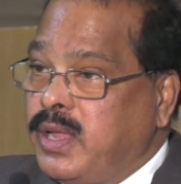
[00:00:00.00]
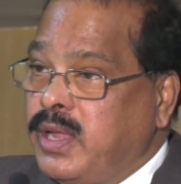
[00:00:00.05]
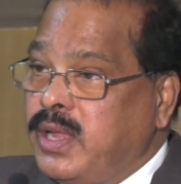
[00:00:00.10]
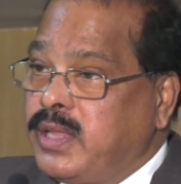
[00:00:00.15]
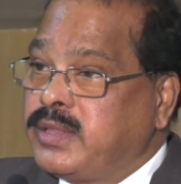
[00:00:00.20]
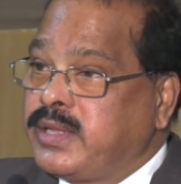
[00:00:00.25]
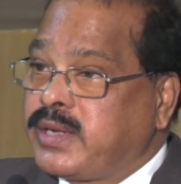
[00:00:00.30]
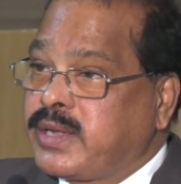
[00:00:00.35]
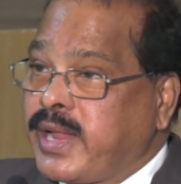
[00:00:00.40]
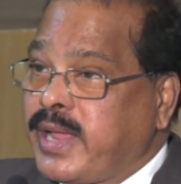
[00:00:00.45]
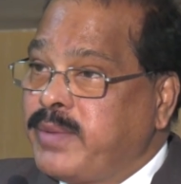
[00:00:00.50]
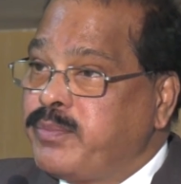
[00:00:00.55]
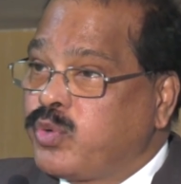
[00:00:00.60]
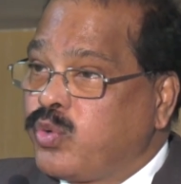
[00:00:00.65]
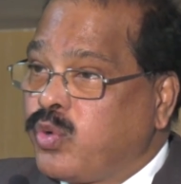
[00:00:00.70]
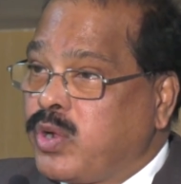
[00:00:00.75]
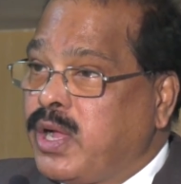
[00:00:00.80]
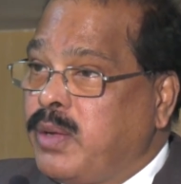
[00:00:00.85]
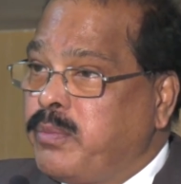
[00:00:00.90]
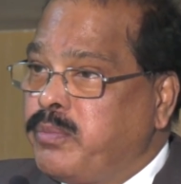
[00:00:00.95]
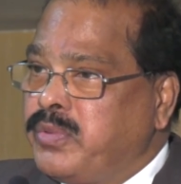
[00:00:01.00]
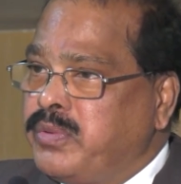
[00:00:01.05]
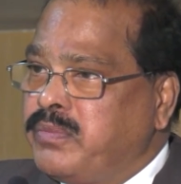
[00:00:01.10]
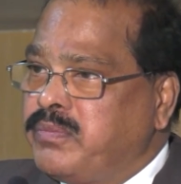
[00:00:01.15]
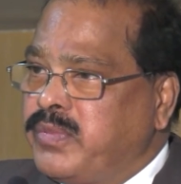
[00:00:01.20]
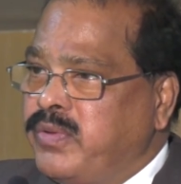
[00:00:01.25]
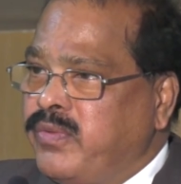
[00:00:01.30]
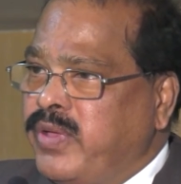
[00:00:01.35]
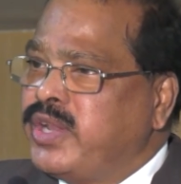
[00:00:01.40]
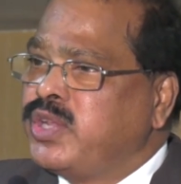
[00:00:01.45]
in the time to come,
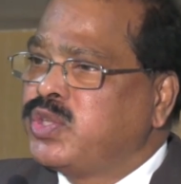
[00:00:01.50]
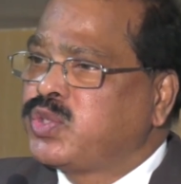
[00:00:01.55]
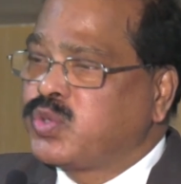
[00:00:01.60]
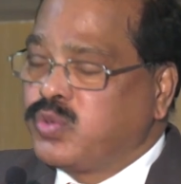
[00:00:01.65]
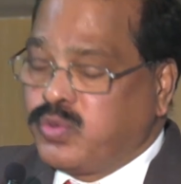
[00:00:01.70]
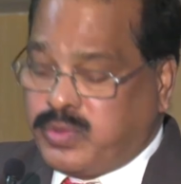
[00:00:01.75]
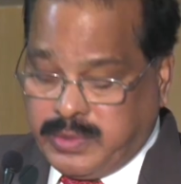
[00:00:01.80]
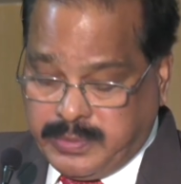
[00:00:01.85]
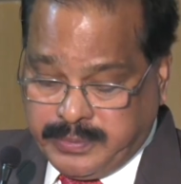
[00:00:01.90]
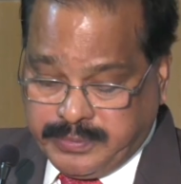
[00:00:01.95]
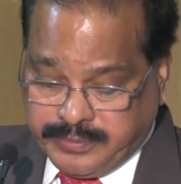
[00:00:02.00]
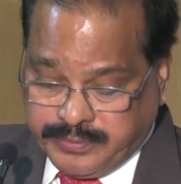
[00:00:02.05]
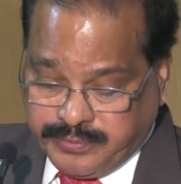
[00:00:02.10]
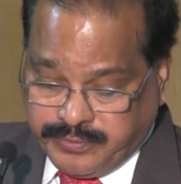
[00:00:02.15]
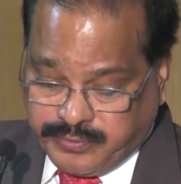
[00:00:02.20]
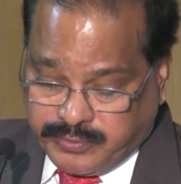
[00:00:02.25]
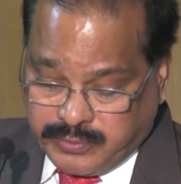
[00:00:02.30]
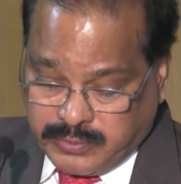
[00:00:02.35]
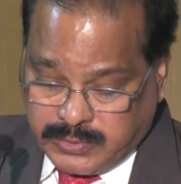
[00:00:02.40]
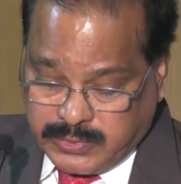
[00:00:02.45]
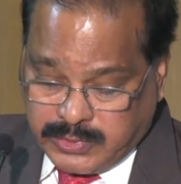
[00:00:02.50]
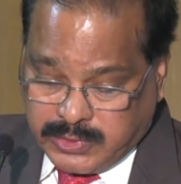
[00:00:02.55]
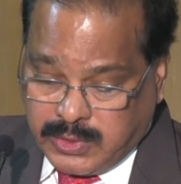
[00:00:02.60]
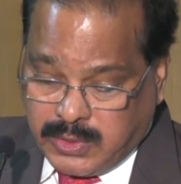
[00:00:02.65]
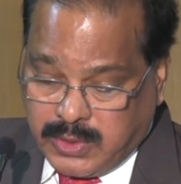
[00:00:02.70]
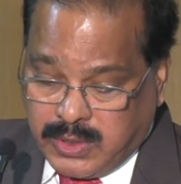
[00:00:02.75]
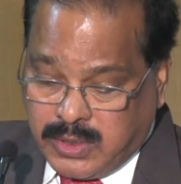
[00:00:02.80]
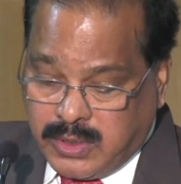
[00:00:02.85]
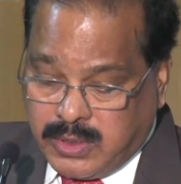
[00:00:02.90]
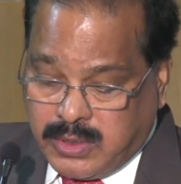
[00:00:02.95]
very soon.
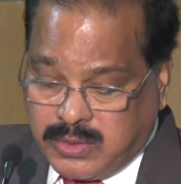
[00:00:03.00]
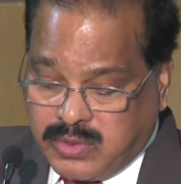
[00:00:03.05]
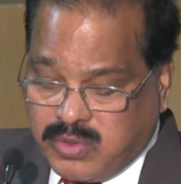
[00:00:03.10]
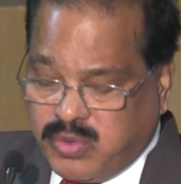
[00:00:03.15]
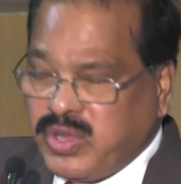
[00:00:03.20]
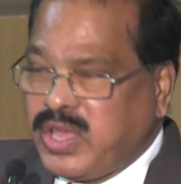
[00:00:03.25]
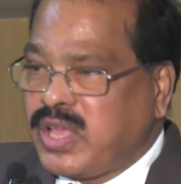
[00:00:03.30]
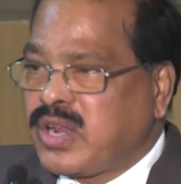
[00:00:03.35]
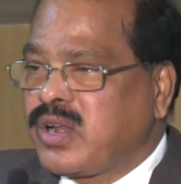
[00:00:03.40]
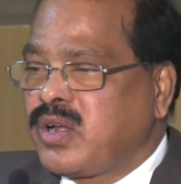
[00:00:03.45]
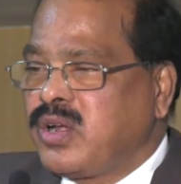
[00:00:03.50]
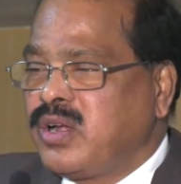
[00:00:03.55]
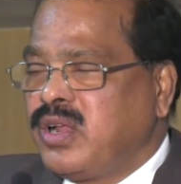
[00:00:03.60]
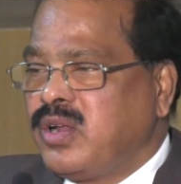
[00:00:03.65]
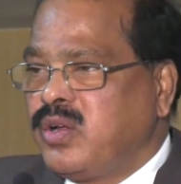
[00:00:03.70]
So we are